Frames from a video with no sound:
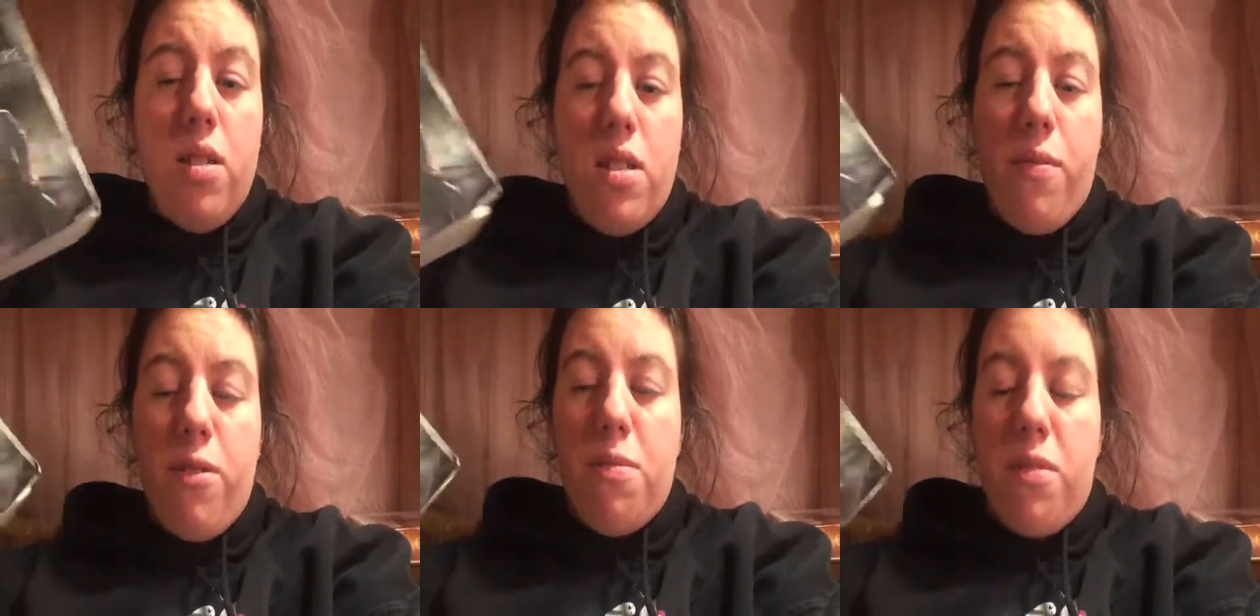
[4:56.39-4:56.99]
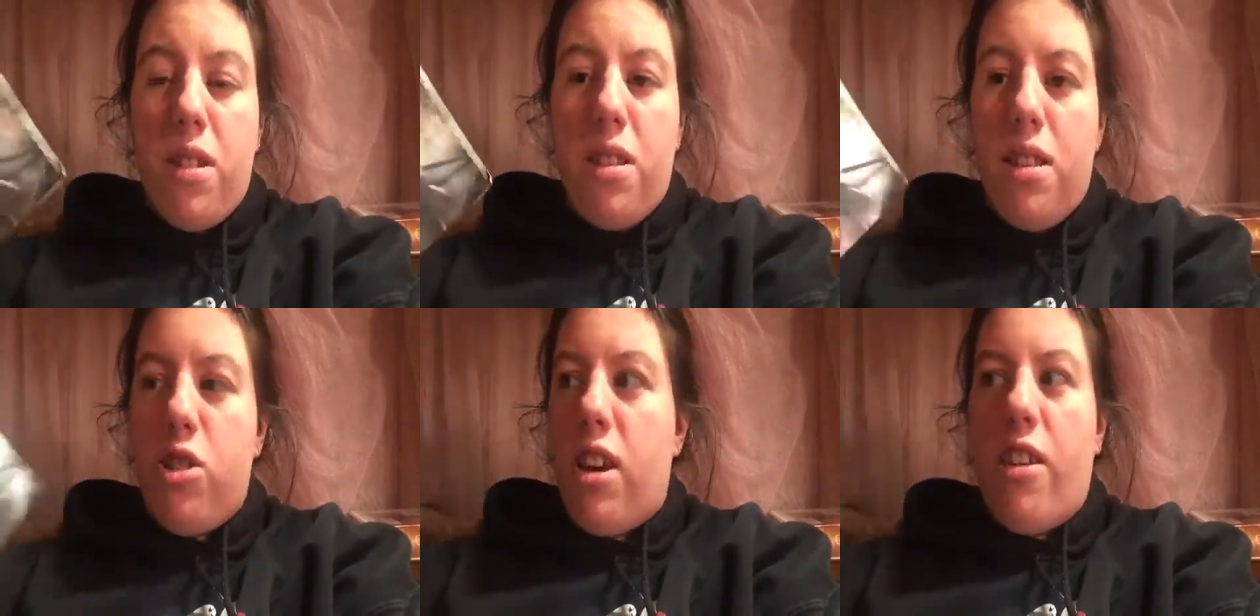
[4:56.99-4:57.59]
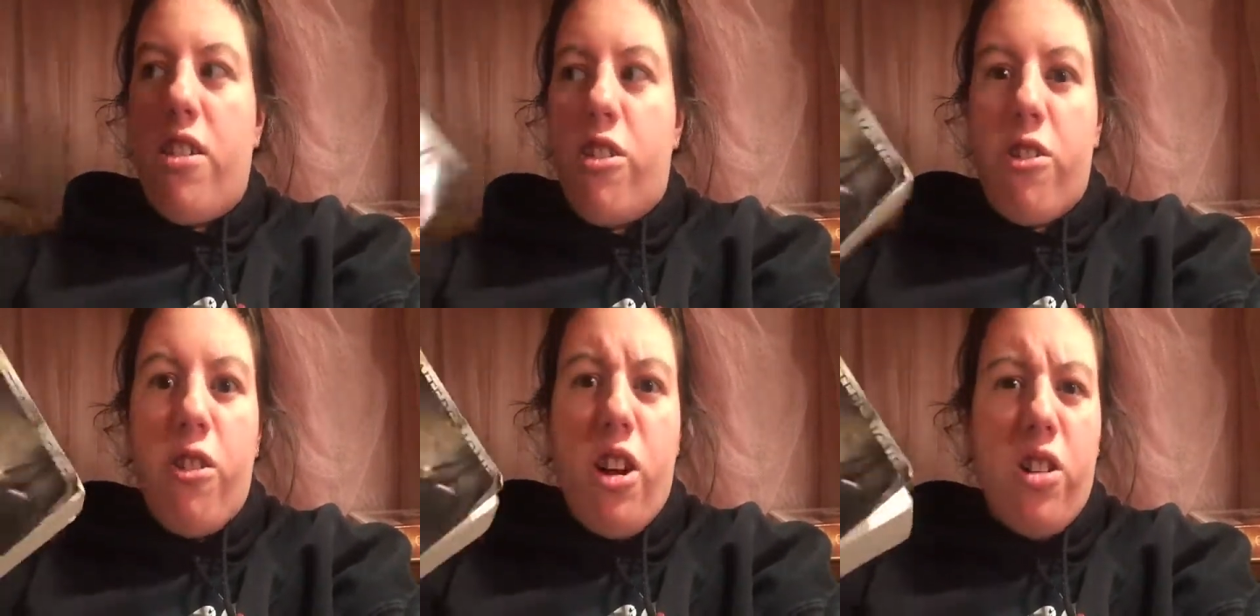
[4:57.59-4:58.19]
It was the first book in the
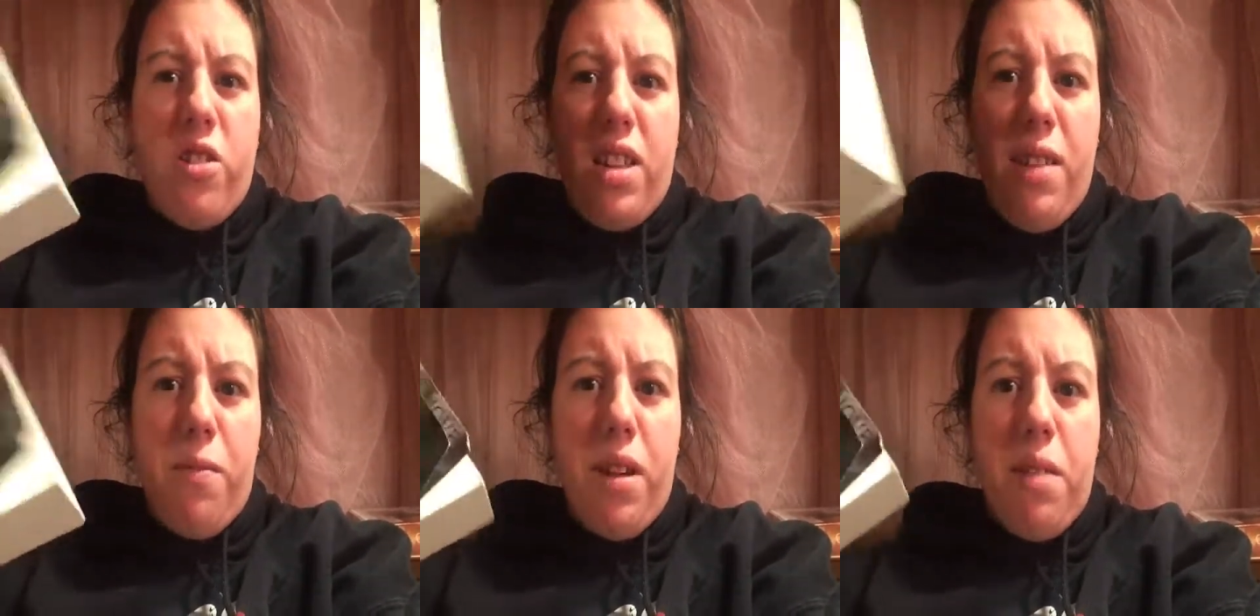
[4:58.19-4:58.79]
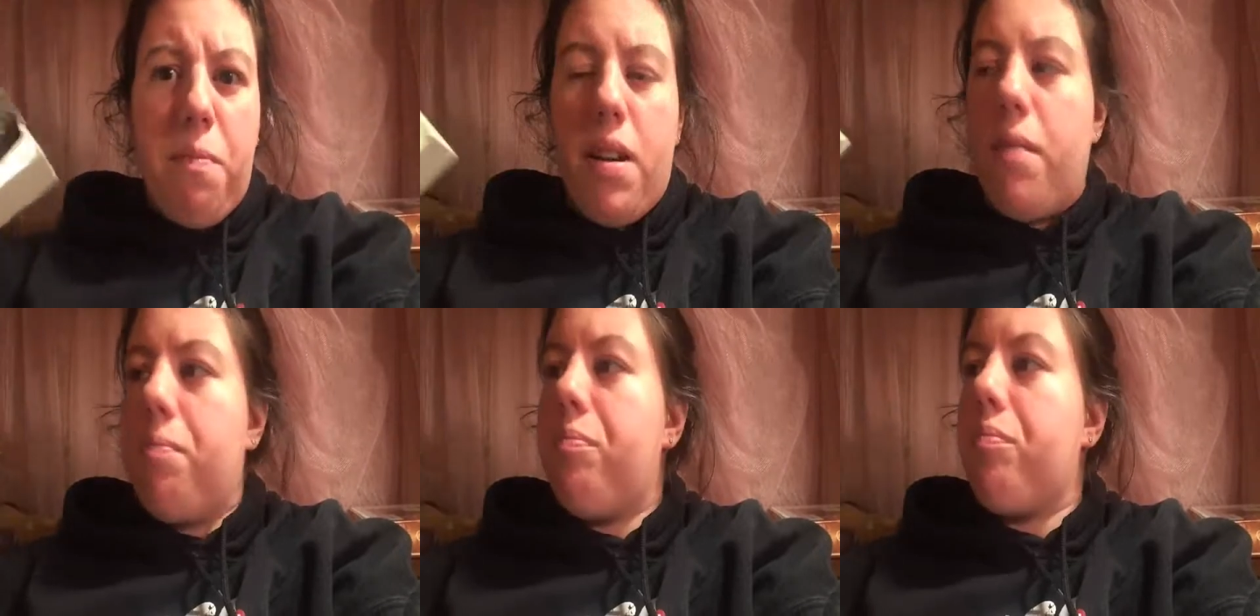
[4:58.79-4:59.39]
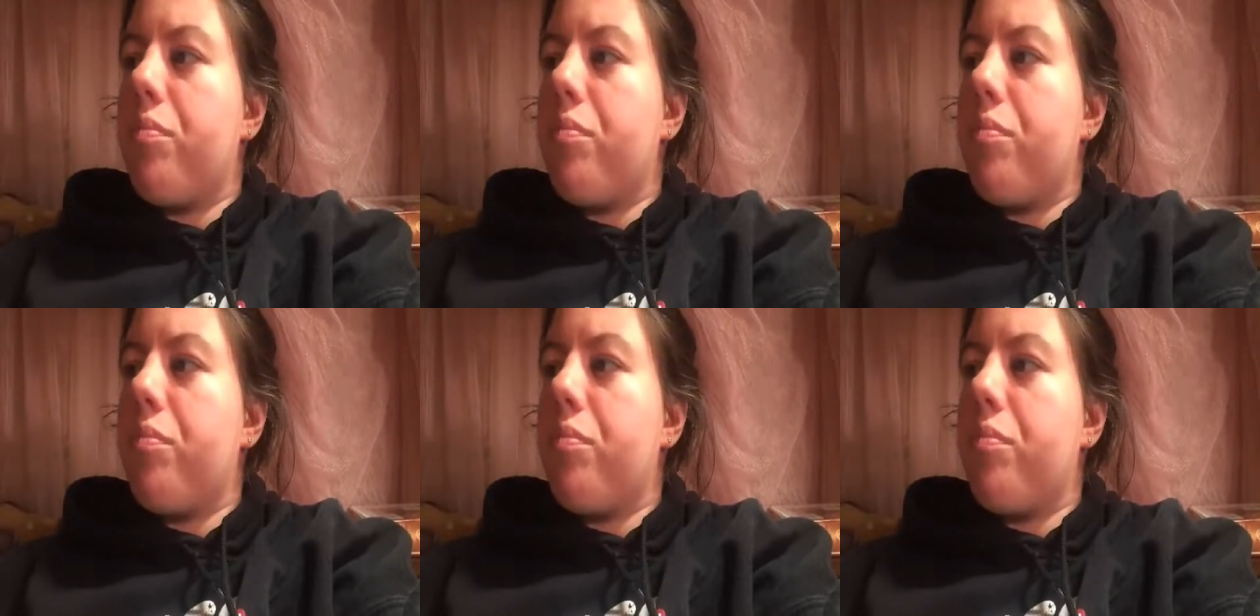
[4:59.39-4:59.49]
Shadowhunter Chronicles I read, but